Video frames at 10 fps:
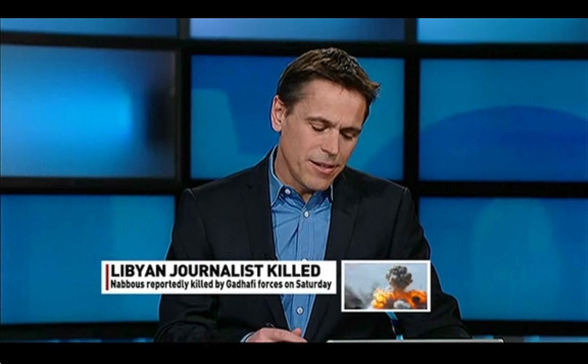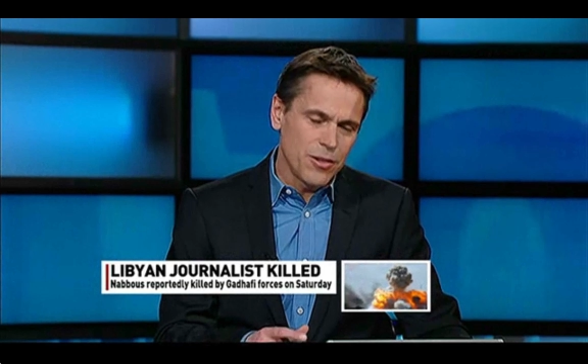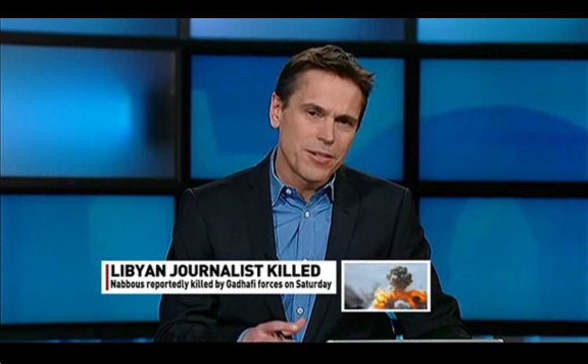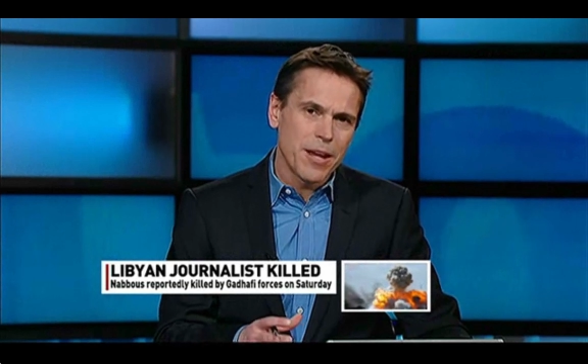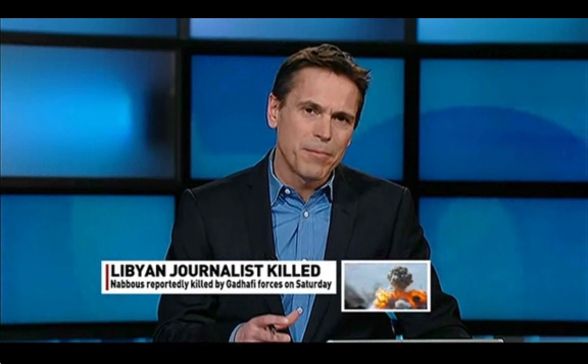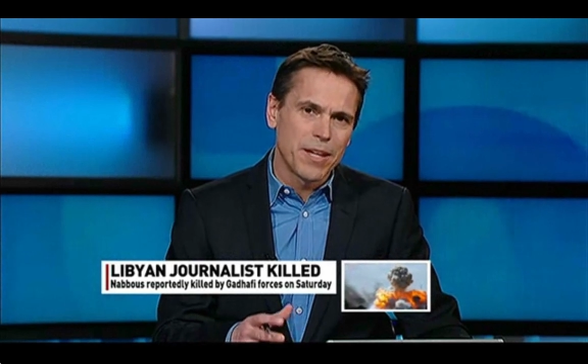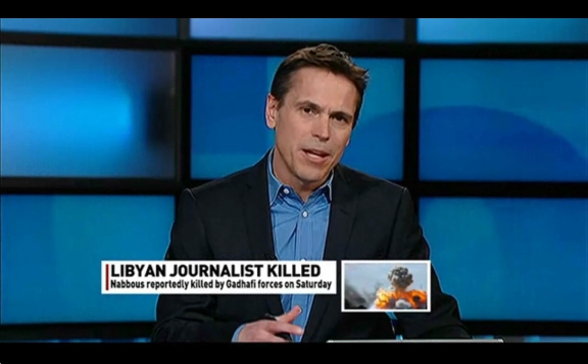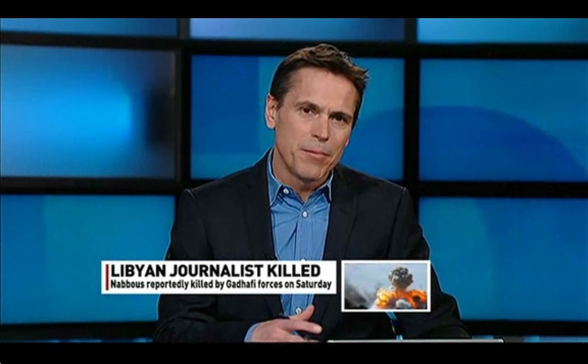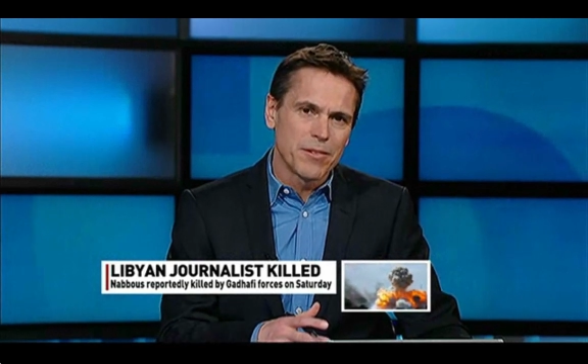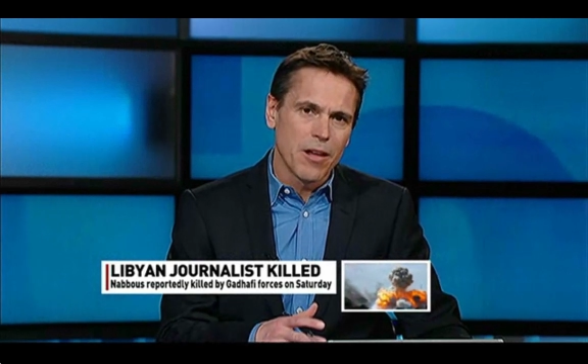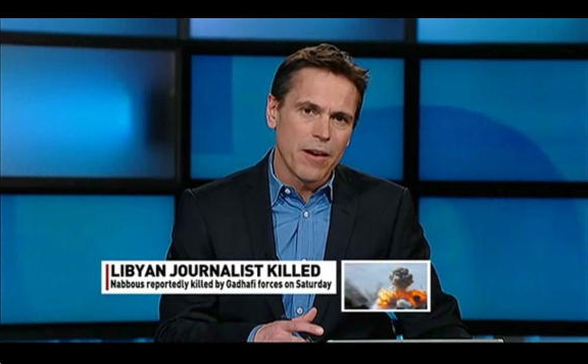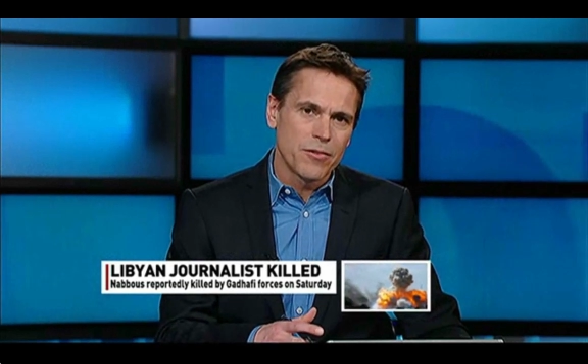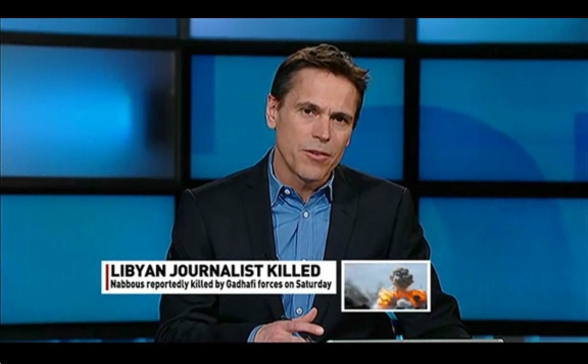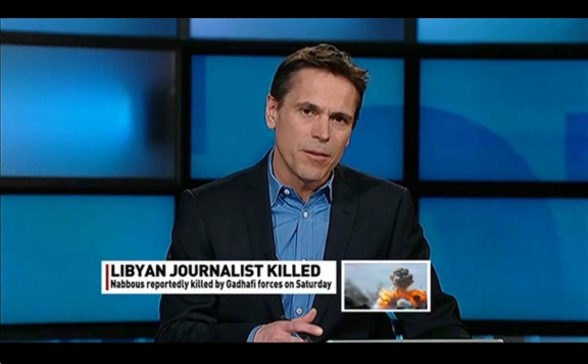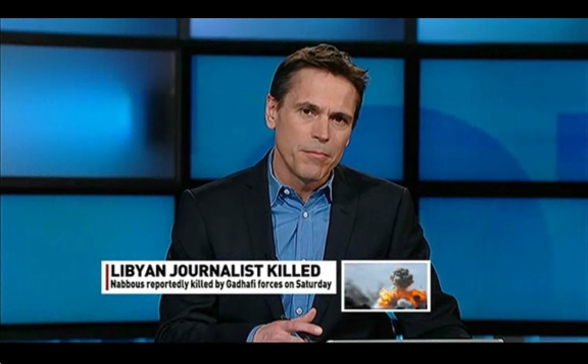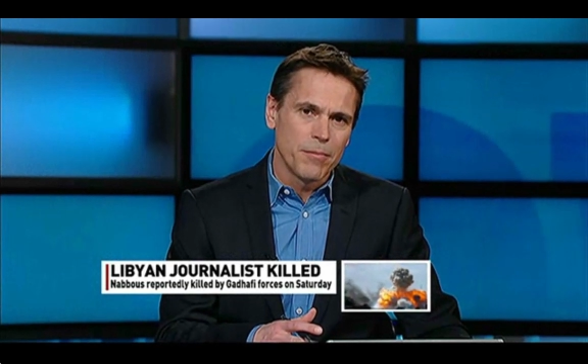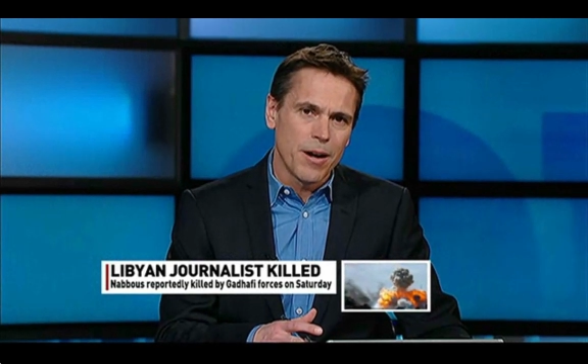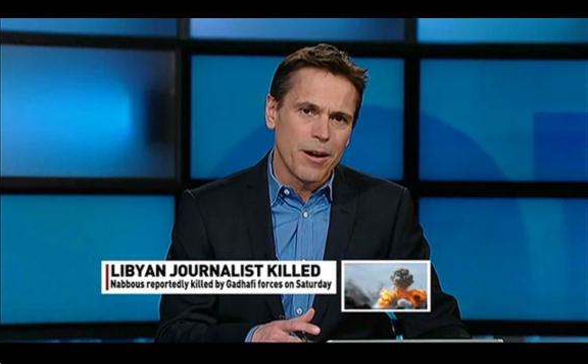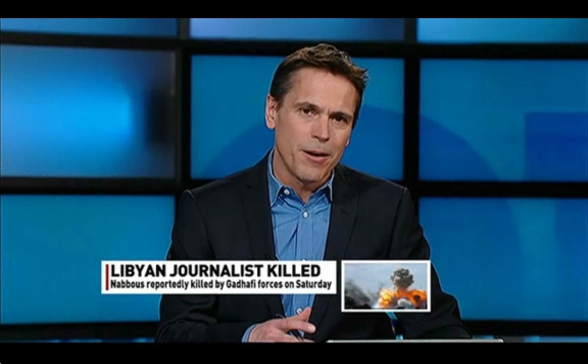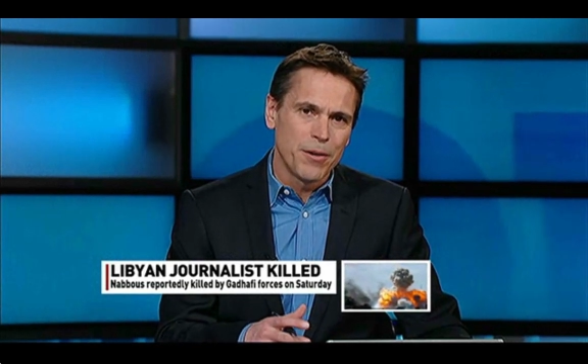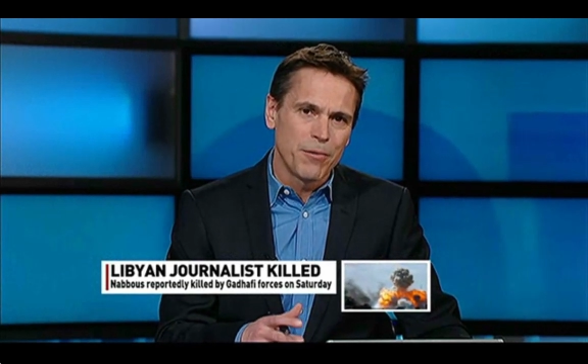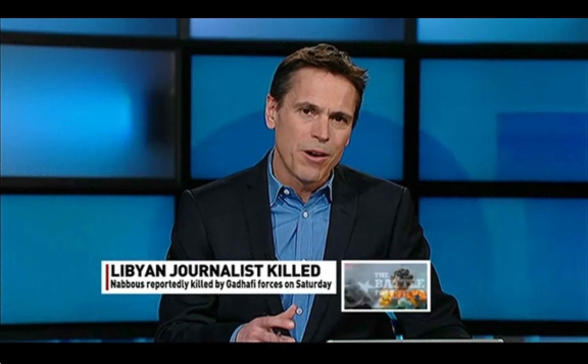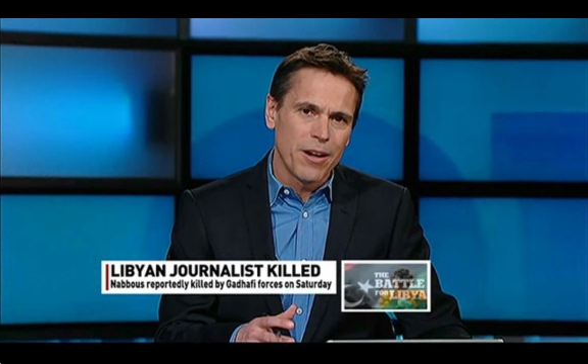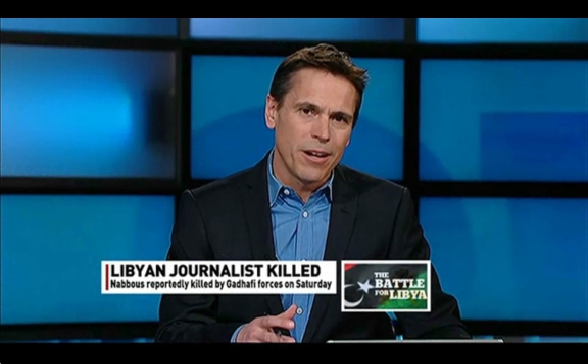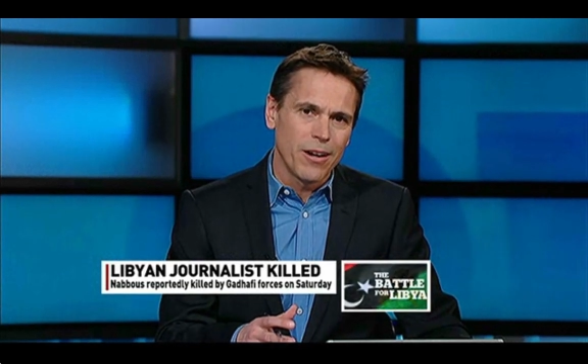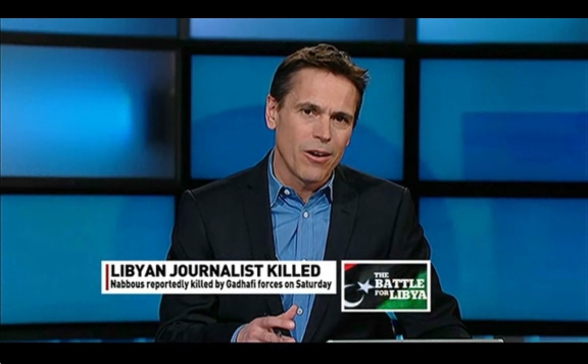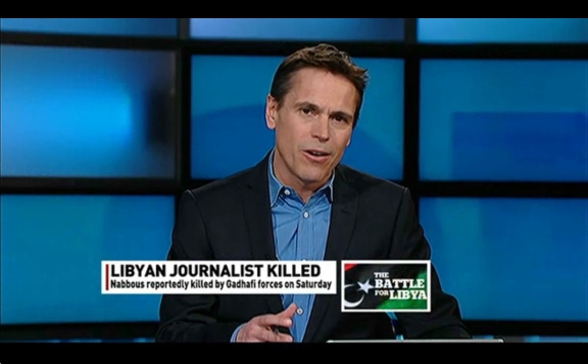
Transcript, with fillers: as you attempt to keep his live stream uh, up and running,